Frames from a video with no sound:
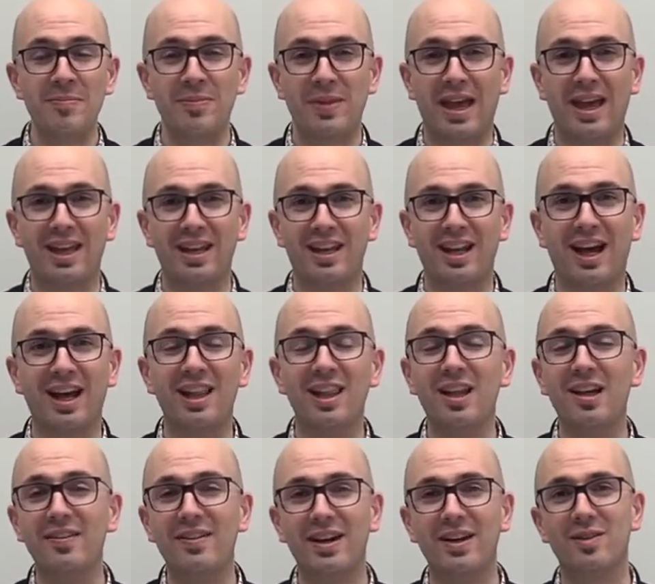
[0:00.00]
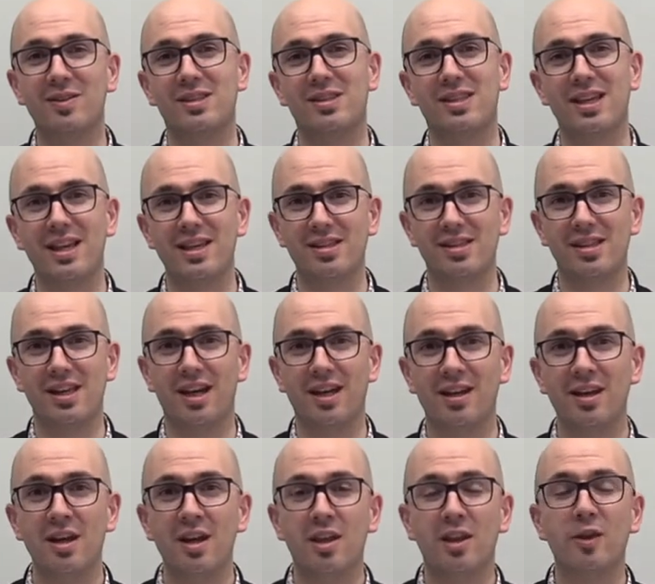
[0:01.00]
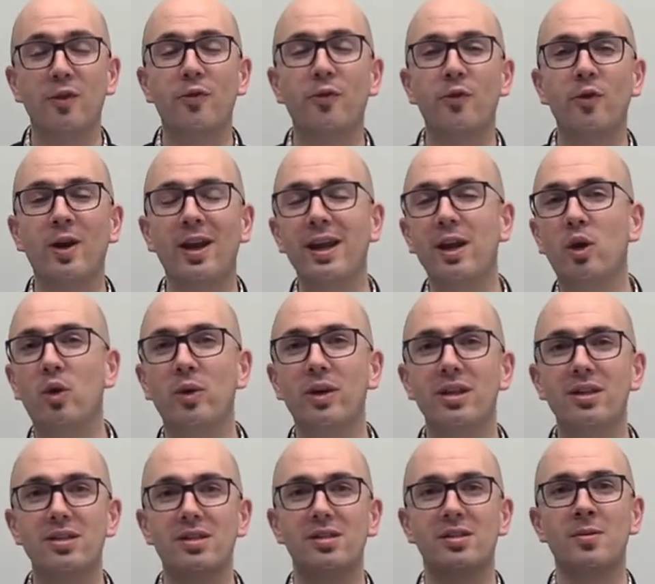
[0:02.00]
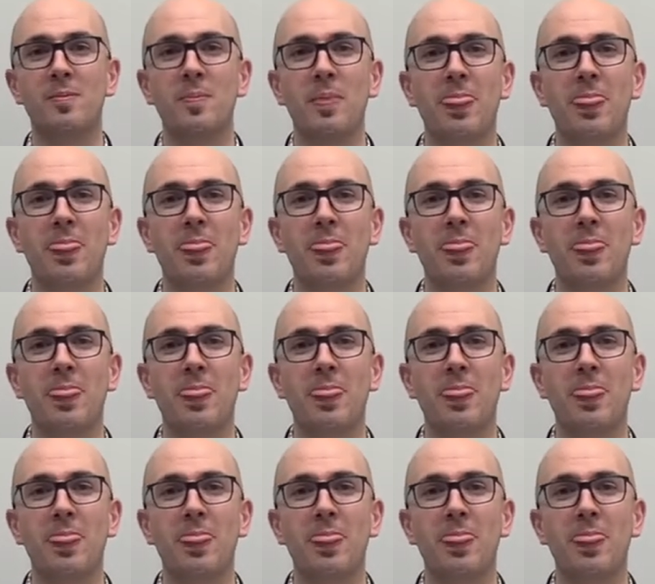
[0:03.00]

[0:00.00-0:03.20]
And I love how it says that the fragrance